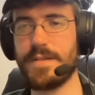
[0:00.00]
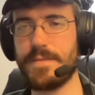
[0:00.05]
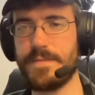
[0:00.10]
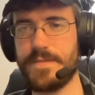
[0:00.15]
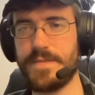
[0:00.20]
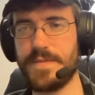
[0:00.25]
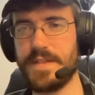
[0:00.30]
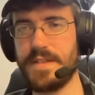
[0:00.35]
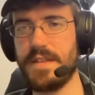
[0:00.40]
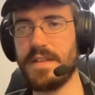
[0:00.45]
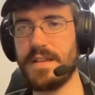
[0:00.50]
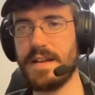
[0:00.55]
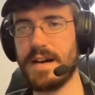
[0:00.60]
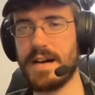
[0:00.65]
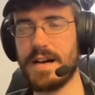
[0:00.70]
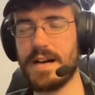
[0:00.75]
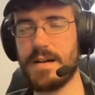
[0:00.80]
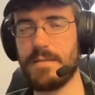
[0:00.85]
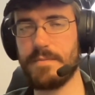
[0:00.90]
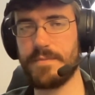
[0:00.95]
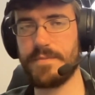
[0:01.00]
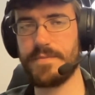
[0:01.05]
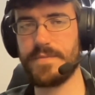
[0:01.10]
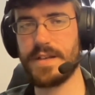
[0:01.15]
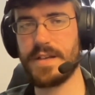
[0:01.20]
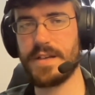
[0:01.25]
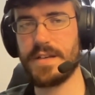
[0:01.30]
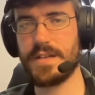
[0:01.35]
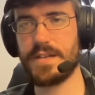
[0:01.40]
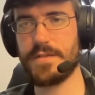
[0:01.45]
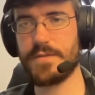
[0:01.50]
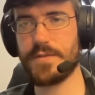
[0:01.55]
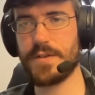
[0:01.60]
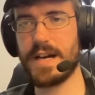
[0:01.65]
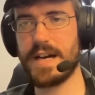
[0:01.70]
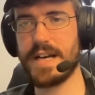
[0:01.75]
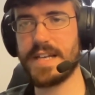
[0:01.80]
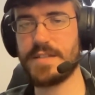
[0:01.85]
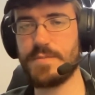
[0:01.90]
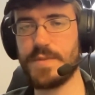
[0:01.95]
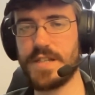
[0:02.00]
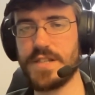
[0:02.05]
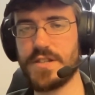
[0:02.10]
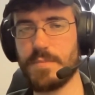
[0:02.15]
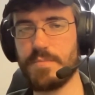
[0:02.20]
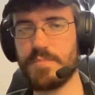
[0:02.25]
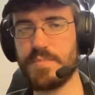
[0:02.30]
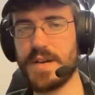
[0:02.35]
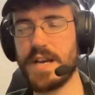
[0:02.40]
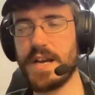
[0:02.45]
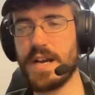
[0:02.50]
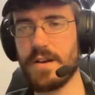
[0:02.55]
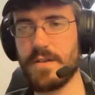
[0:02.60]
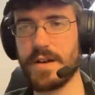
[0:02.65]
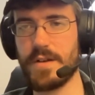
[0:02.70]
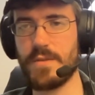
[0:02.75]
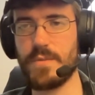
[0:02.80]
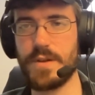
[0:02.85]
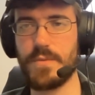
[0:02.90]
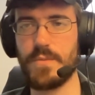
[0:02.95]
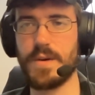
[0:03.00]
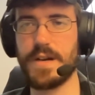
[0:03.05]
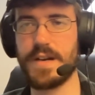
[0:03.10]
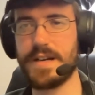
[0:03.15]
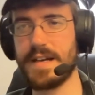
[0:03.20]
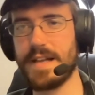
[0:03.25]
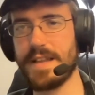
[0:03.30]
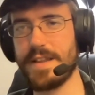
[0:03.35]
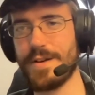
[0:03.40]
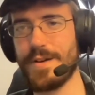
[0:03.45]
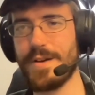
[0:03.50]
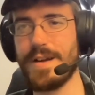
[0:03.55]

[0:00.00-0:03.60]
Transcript: ISPs are peering with one another,